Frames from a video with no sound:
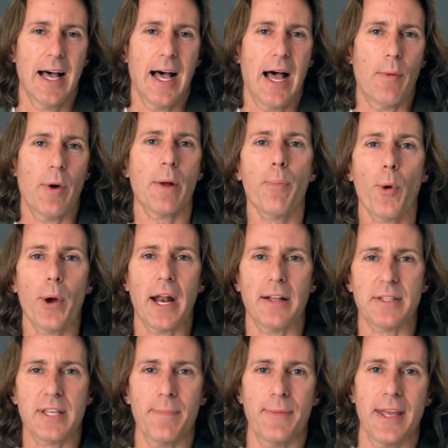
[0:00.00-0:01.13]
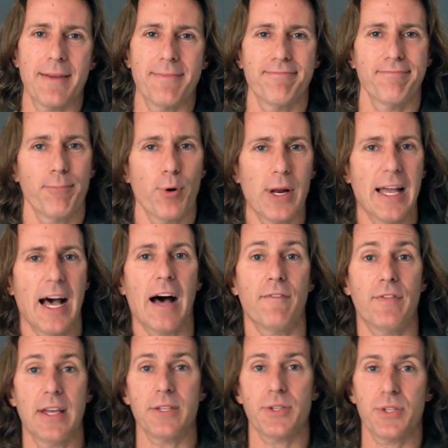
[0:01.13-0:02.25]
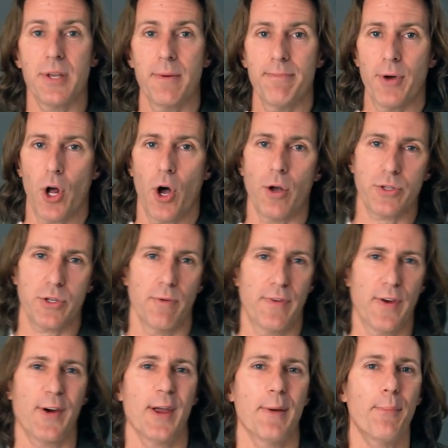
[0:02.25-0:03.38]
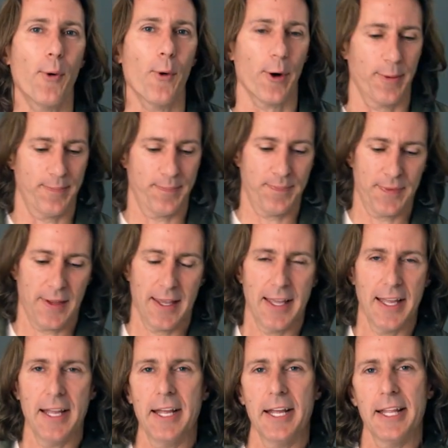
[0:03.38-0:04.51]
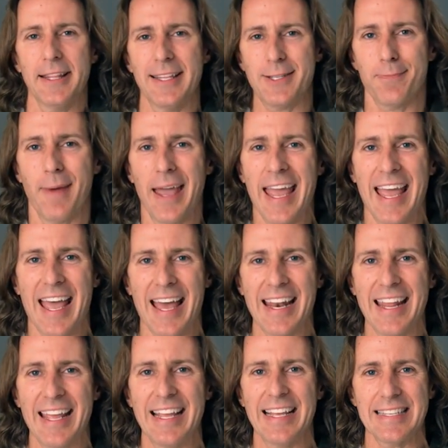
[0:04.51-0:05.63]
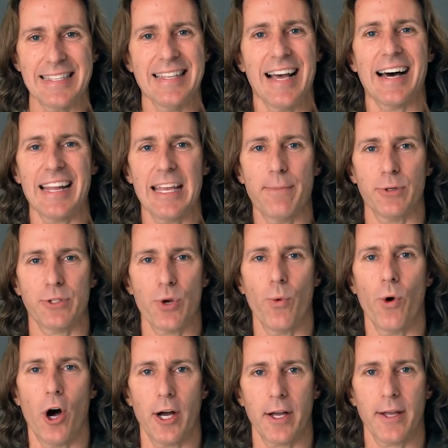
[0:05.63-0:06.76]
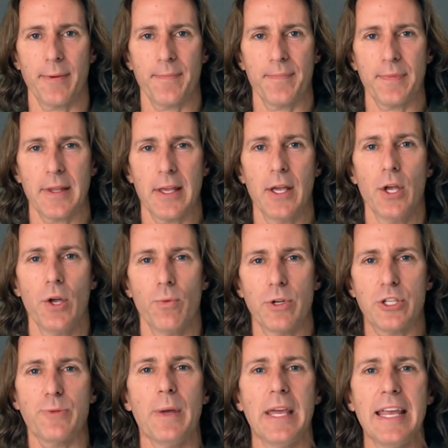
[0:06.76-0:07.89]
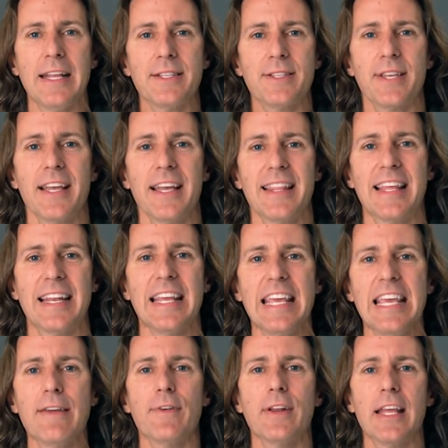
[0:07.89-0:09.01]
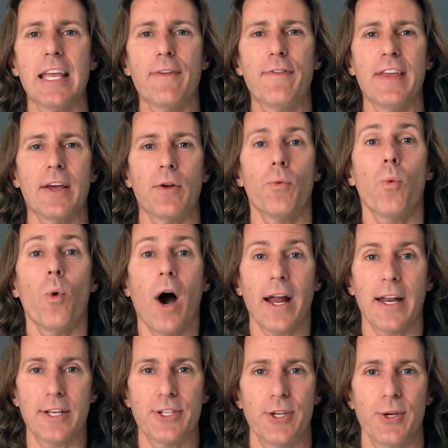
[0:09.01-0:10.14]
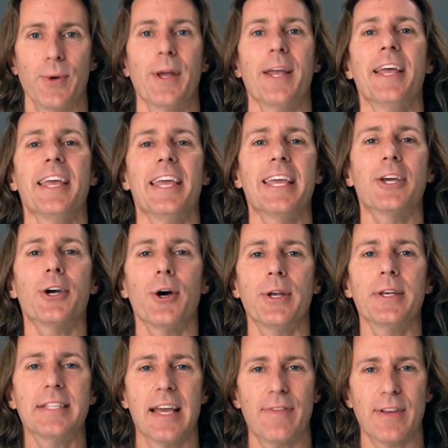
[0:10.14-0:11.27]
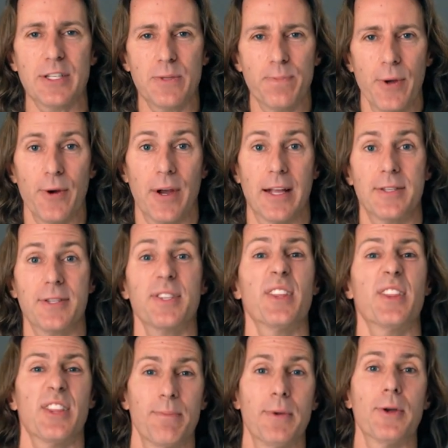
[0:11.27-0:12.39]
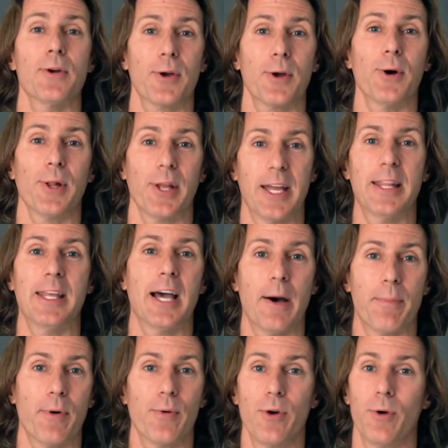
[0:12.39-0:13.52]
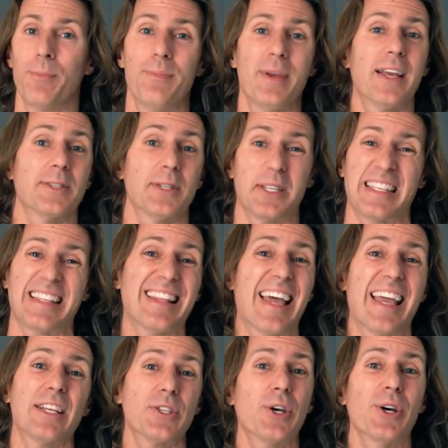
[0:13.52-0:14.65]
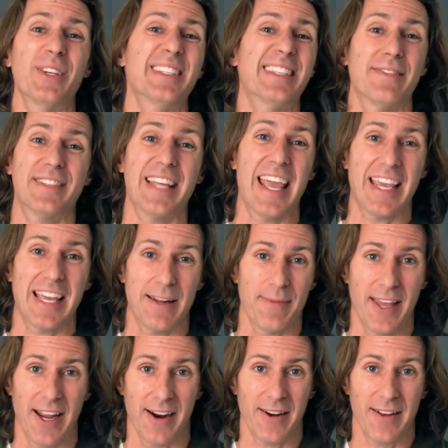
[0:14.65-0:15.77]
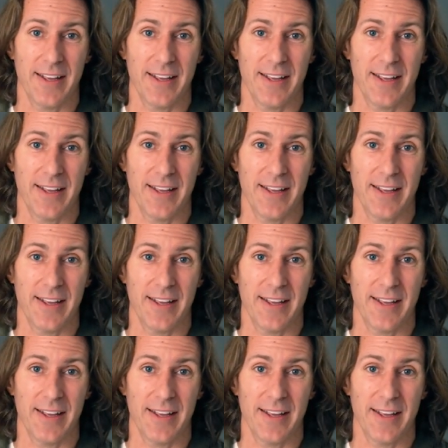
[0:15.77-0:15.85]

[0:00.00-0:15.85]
I want to point out something pretty obvious, but also very important. This man is not able to walk, which means that even if he had wanted to, he couldn't have experienced the miracle in the upper room because his legs couldn't have taken him there.